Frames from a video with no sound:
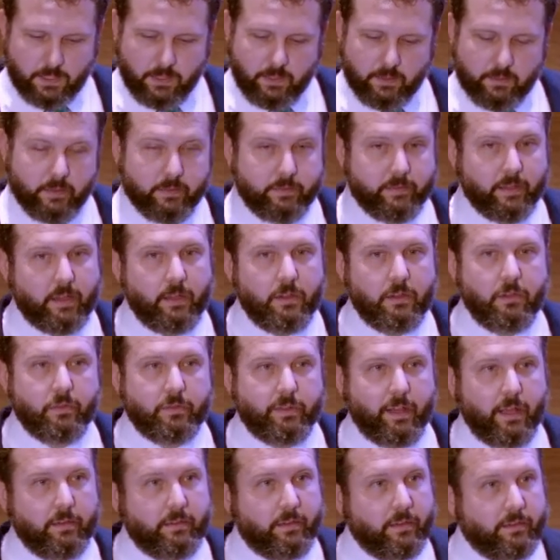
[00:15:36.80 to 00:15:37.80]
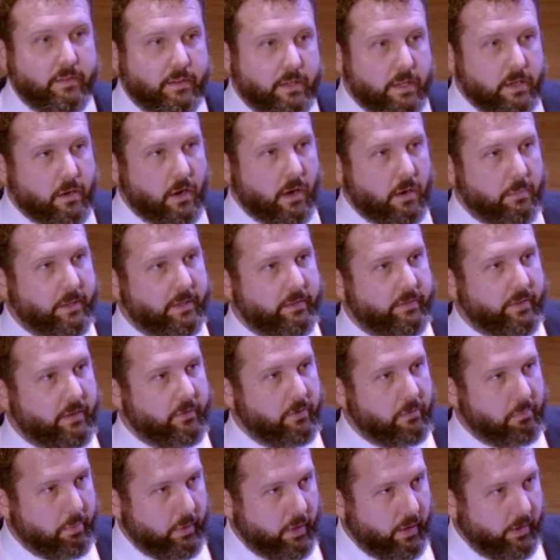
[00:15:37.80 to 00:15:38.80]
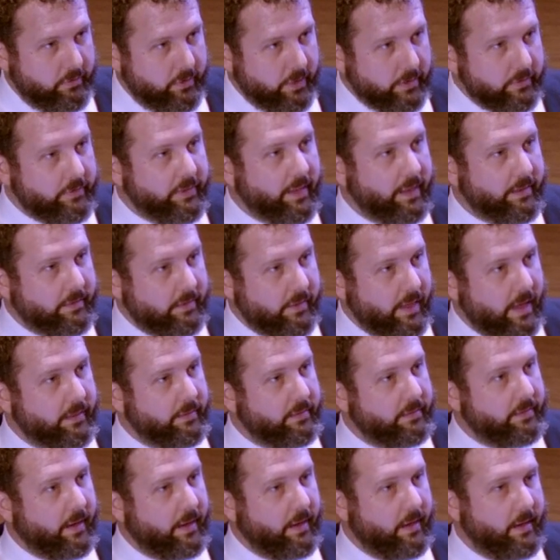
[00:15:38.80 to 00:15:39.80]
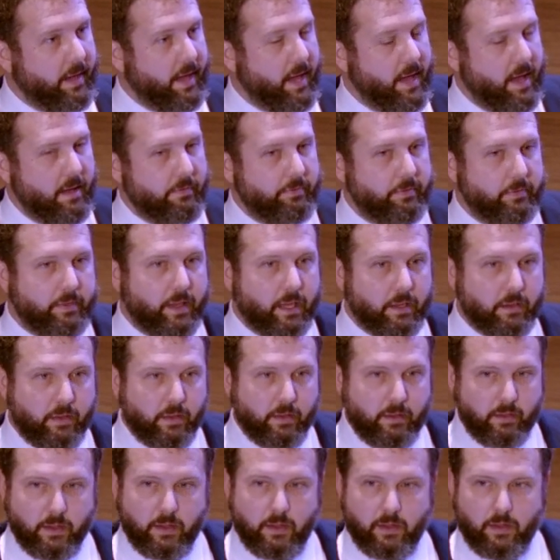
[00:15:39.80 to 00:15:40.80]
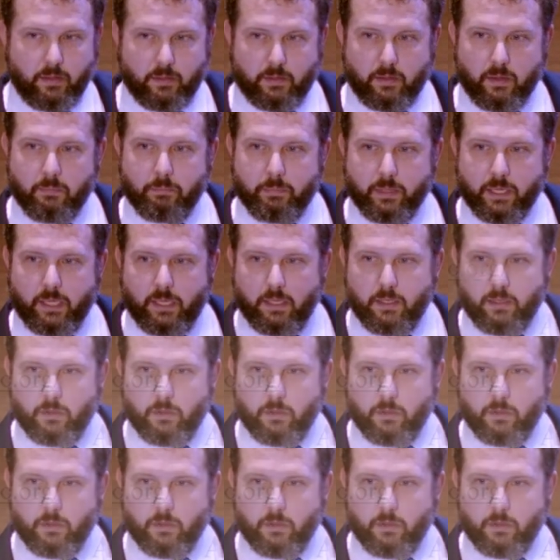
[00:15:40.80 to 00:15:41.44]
The second use case is decarbonization projects. That's that second half of that company